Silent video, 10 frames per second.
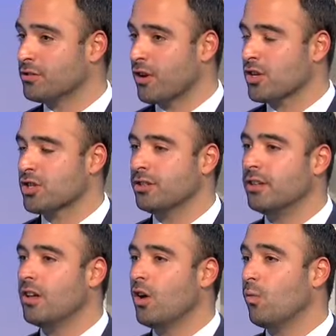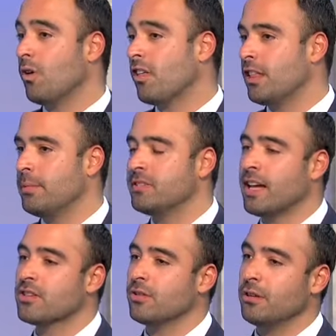reconstruction. One of them
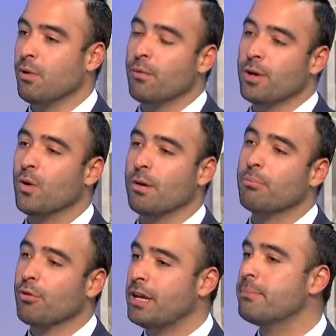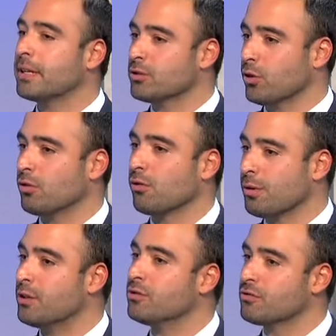is actually what we call a
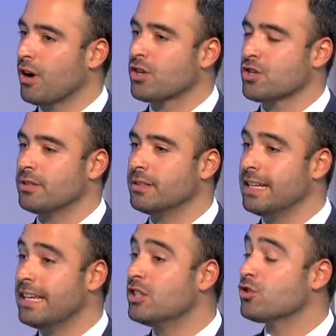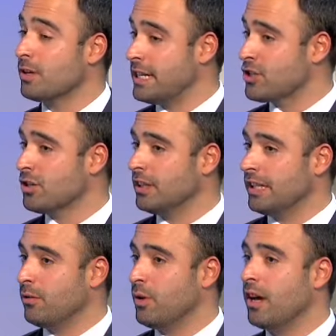prepectoral reconstruction.
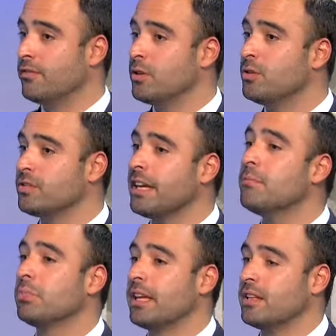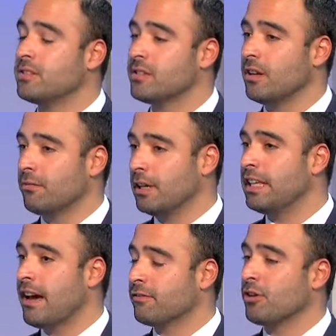Traditionally, we have used implants
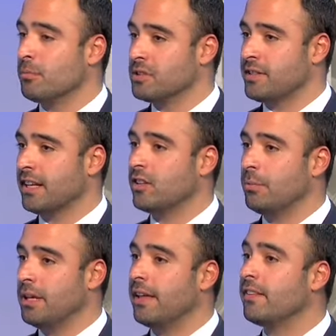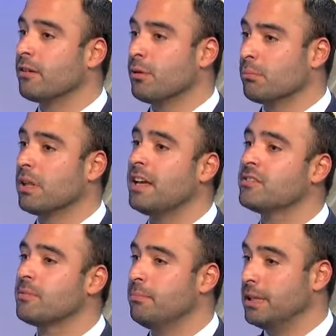really after a mastectomy, and they're
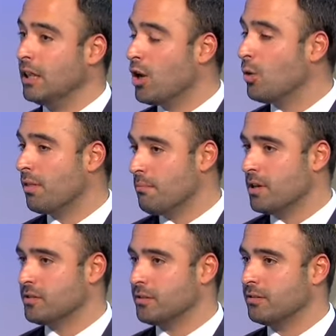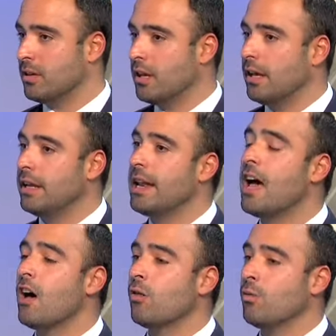placed below the muscle.
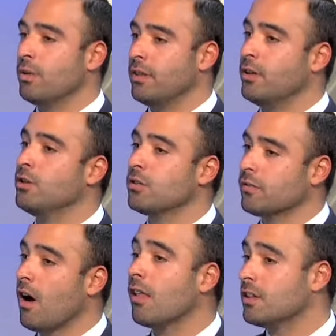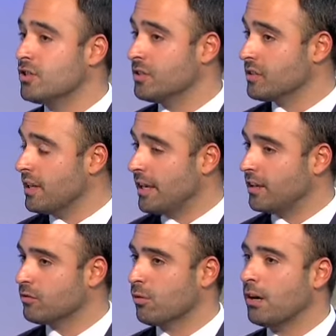Now, with the use of collagen
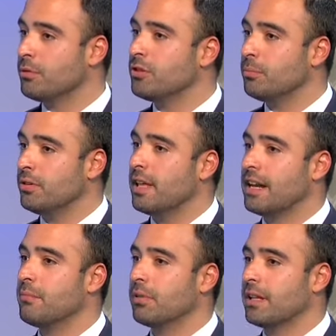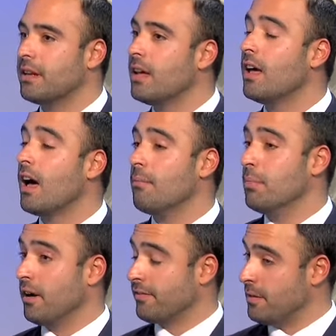slings, we're able to put that implant
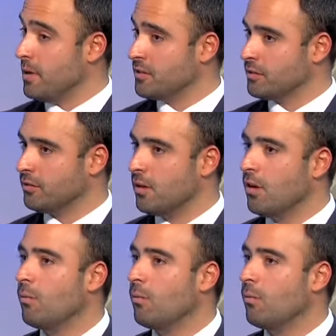above the muscle.